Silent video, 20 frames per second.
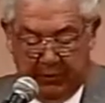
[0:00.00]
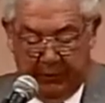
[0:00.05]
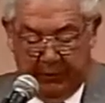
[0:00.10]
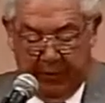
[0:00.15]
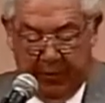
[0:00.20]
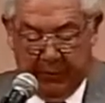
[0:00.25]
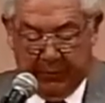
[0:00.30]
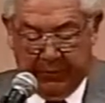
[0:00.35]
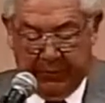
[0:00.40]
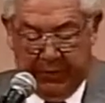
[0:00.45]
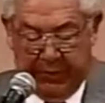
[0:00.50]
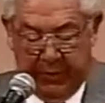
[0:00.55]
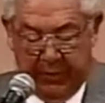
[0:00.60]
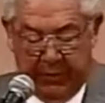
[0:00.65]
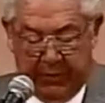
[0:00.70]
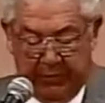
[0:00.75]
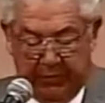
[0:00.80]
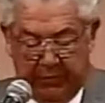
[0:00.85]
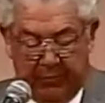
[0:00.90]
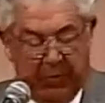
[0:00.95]

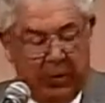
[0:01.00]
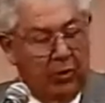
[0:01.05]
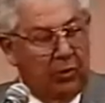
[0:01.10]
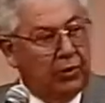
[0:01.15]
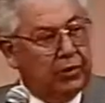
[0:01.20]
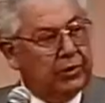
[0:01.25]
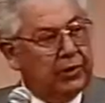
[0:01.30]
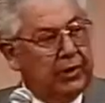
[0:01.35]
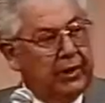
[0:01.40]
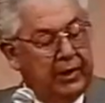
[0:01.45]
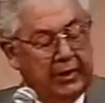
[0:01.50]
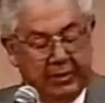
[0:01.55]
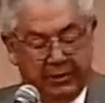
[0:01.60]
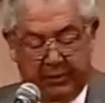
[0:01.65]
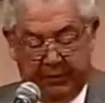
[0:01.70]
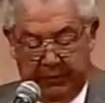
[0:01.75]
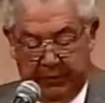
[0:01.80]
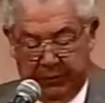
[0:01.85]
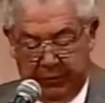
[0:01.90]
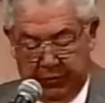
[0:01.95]
representatives from all sides
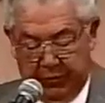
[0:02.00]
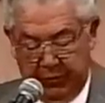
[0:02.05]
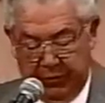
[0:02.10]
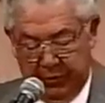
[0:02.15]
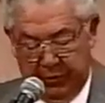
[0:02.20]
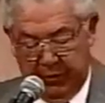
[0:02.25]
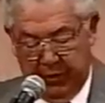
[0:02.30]
of issues.